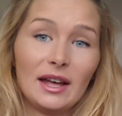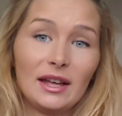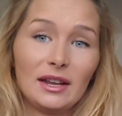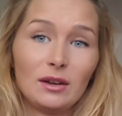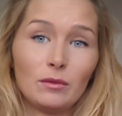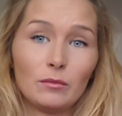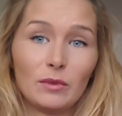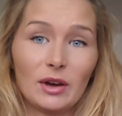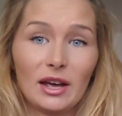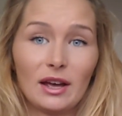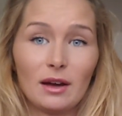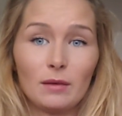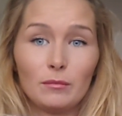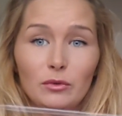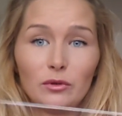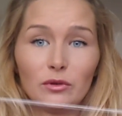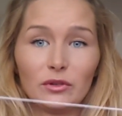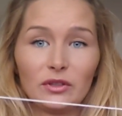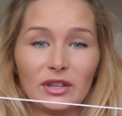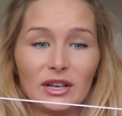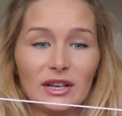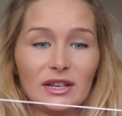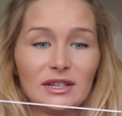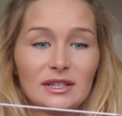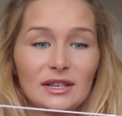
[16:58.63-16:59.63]
anyway, I
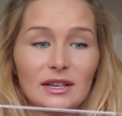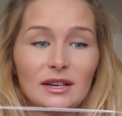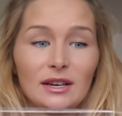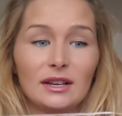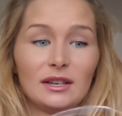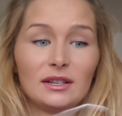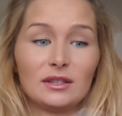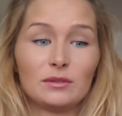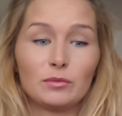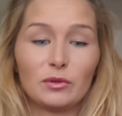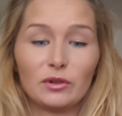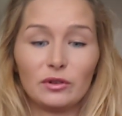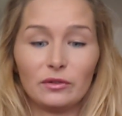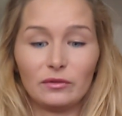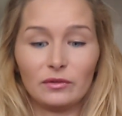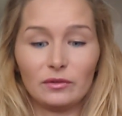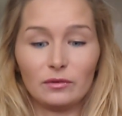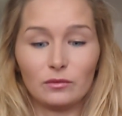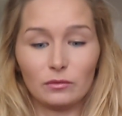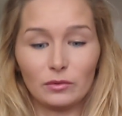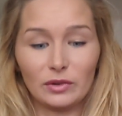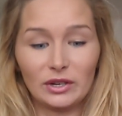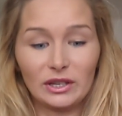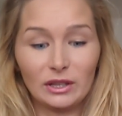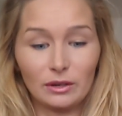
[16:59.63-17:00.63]
bought this and it's
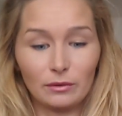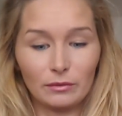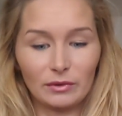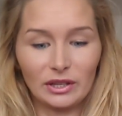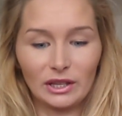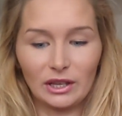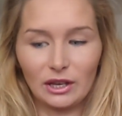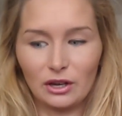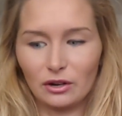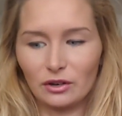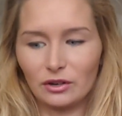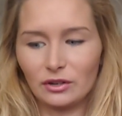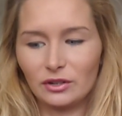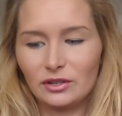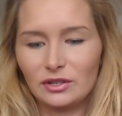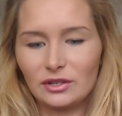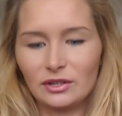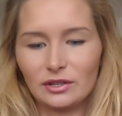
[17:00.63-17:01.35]
proven really, really good,